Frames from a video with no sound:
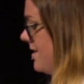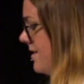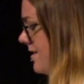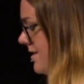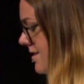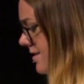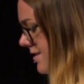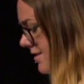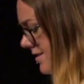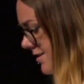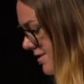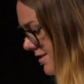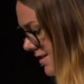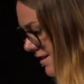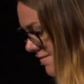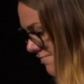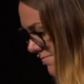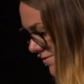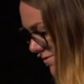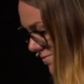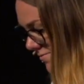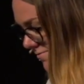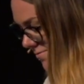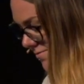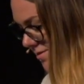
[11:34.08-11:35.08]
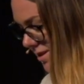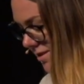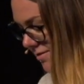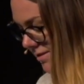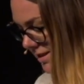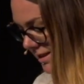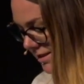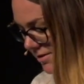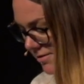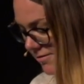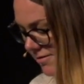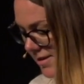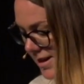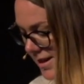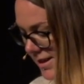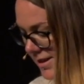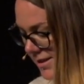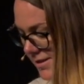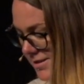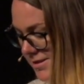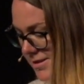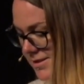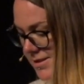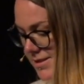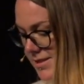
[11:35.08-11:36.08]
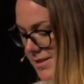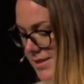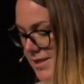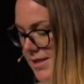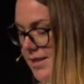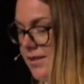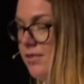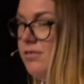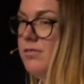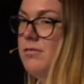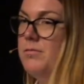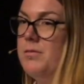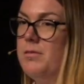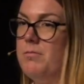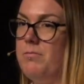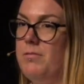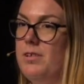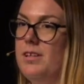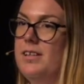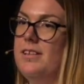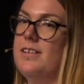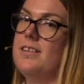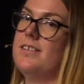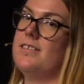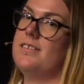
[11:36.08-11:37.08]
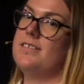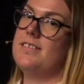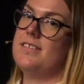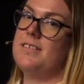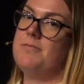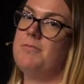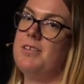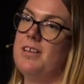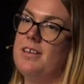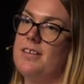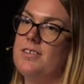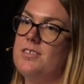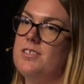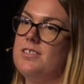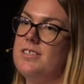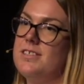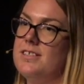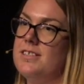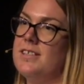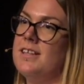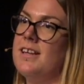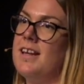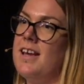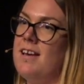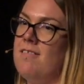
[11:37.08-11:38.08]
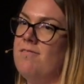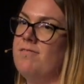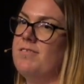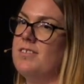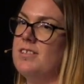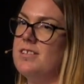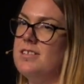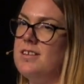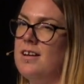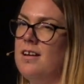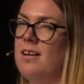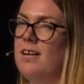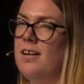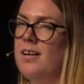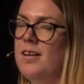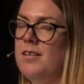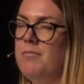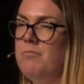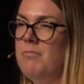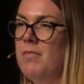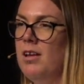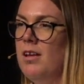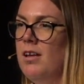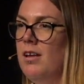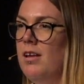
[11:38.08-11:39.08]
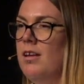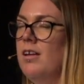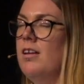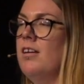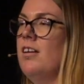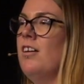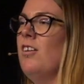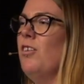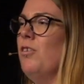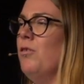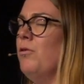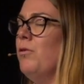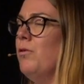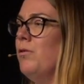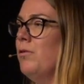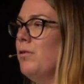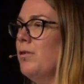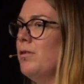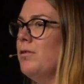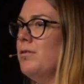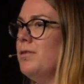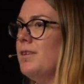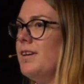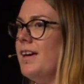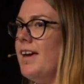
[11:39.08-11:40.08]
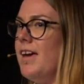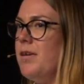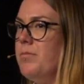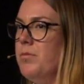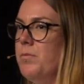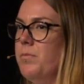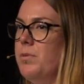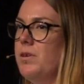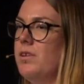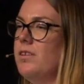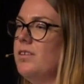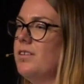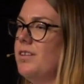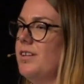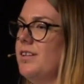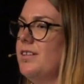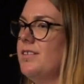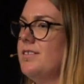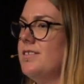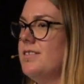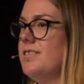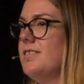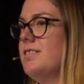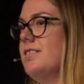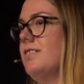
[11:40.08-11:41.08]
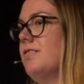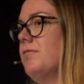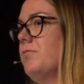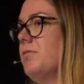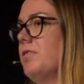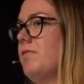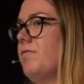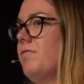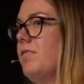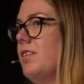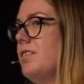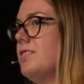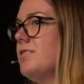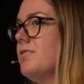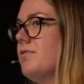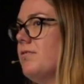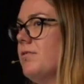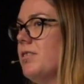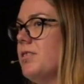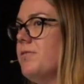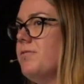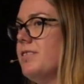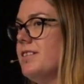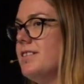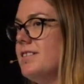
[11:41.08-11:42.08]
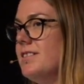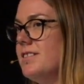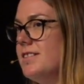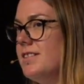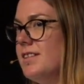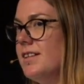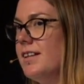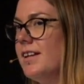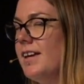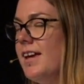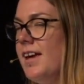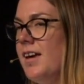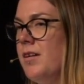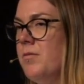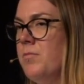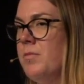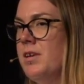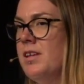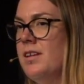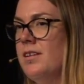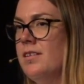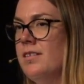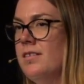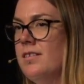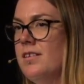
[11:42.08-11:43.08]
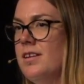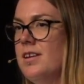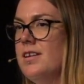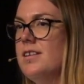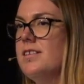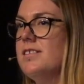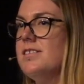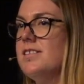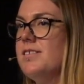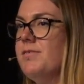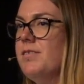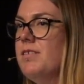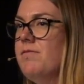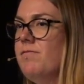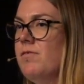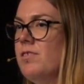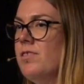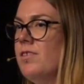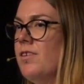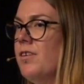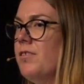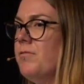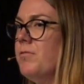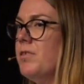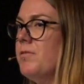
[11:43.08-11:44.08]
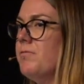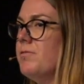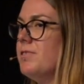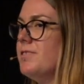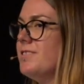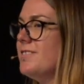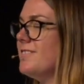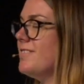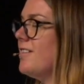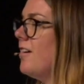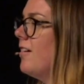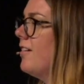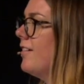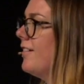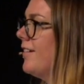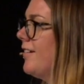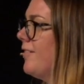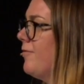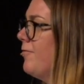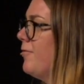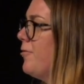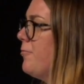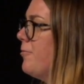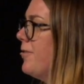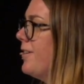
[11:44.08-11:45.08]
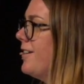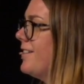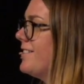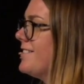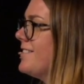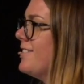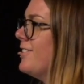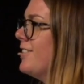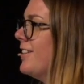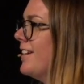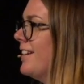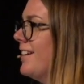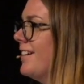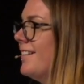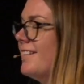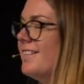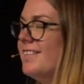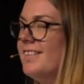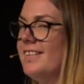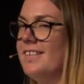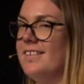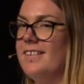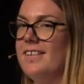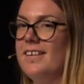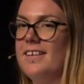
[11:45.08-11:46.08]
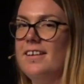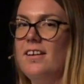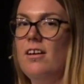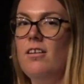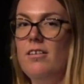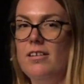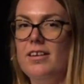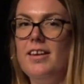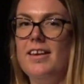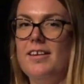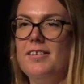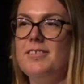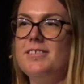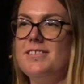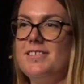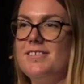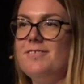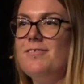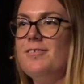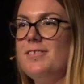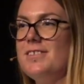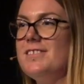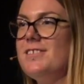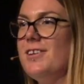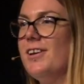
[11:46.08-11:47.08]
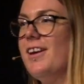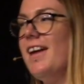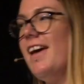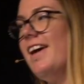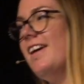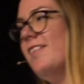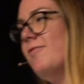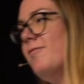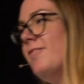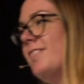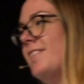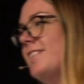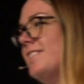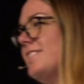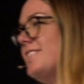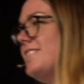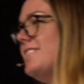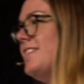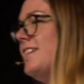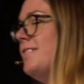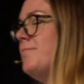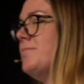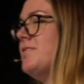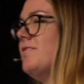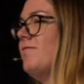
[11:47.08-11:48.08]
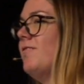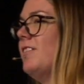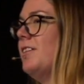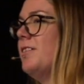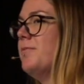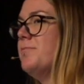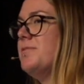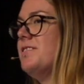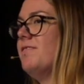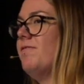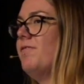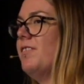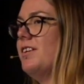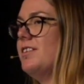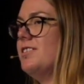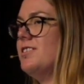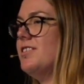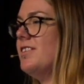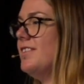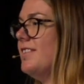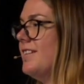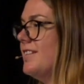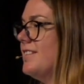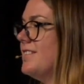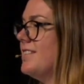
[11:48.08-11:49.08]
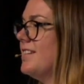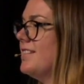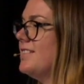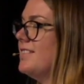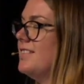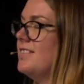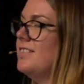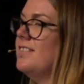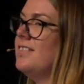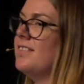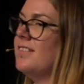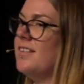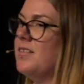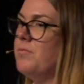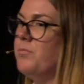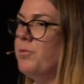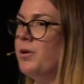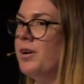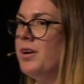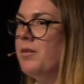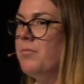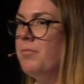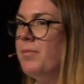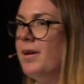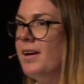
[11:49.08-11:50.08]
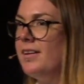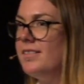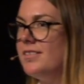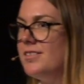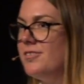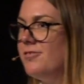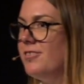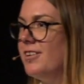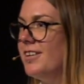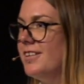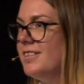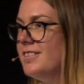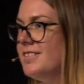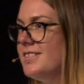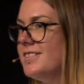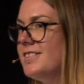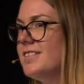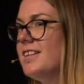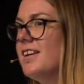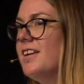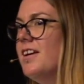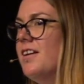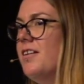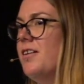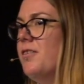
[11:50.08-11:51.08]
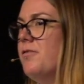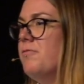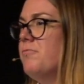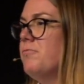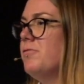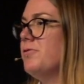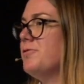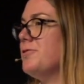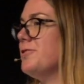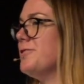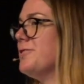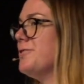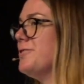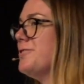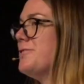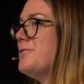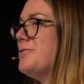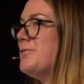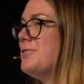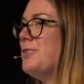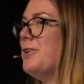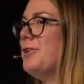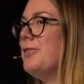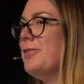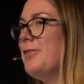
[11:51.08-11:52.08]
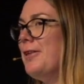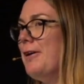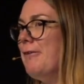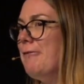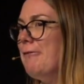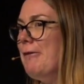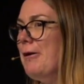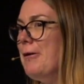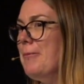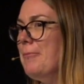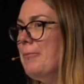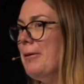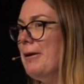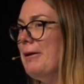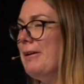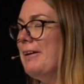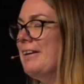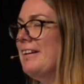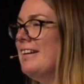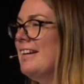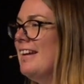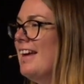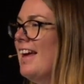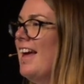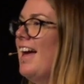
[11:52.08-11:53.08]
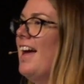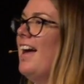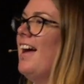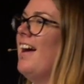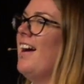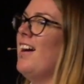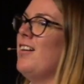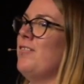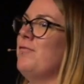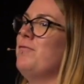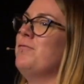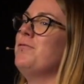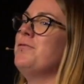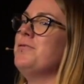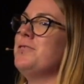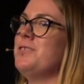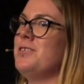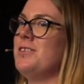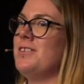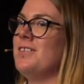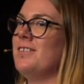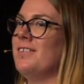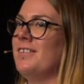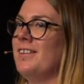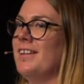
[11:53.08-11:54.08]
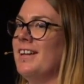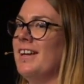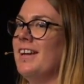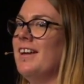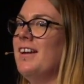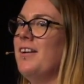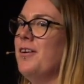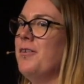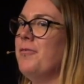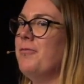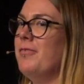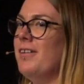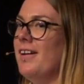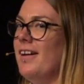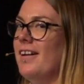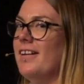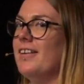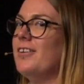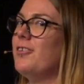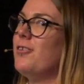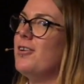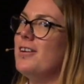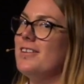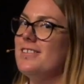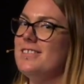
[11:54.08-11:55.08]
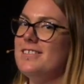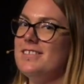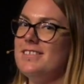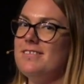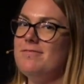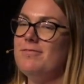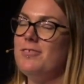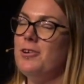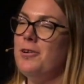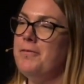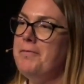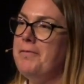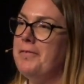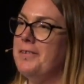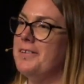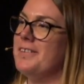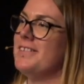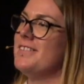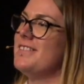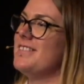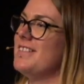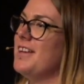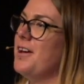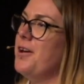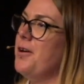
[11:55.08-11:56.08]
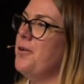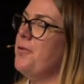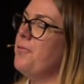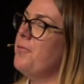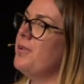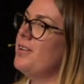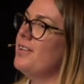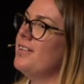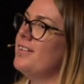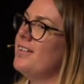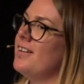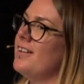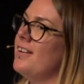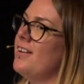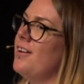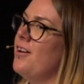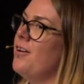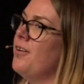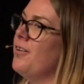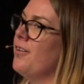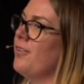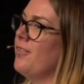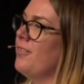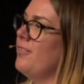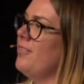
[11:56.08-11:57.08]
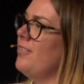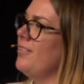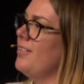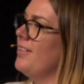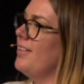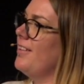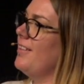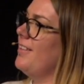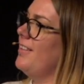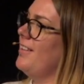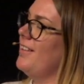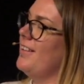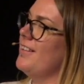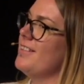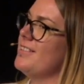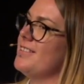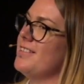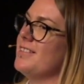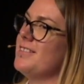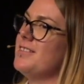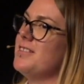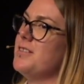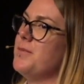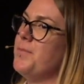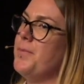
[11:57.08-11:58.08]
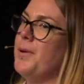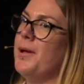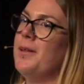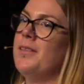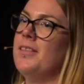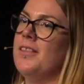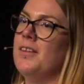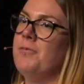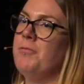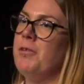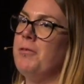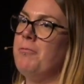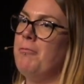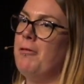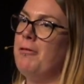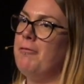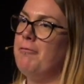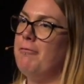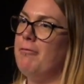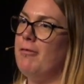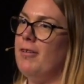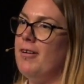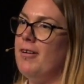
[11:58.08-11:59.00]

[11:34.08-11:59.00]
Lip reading: So that was all going great until we realized that we actually didn't have the time or the capability to deal with feature requests that came in. So even though we were deciding for weeks on end that, oh yeah, it's okay, if another team develops a feature, they test it and they bring it back to us, we'll just slot that right back in. Unfortunately, we had a crisis of confidence. We didn't know, is this the button that we want for